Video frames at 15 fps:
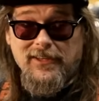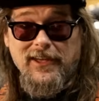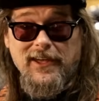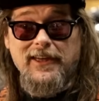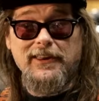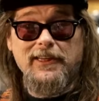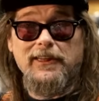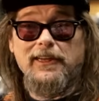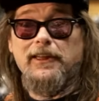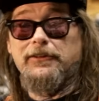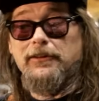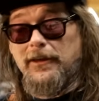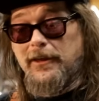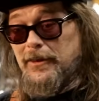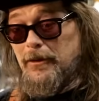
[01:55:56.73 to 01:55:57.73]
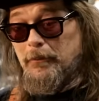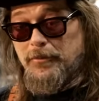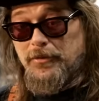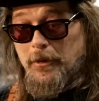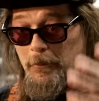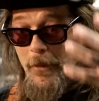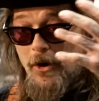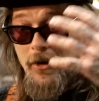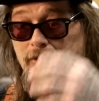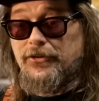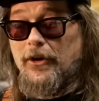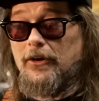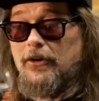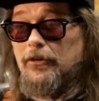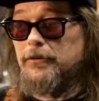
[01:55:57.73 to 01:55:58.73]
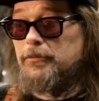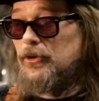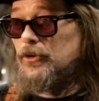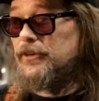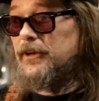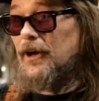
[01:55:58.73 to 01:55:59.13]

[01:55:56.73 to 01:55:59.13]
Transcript: And the motorcycle community